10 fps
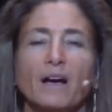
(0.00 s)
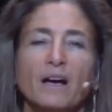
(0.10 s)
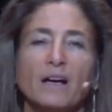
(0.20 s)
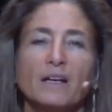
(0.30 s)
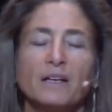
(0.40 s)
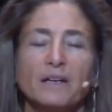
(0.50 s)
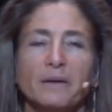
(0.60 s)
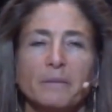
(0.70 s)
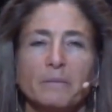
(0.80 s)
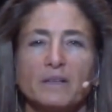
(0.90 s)
I
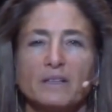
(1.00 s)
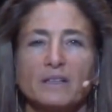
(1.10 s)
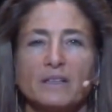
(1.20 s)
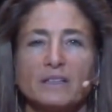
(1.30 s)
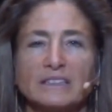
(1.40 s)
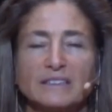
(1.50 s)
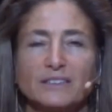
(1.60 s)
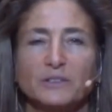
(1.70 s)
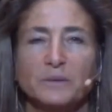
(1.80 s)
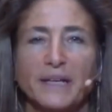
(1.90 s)
am a
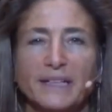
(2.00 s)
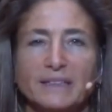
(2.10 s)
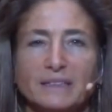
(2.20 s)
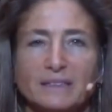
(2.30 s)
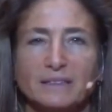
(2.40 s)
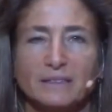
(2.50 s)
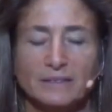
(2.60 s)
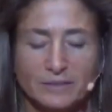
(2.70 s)
disgrace.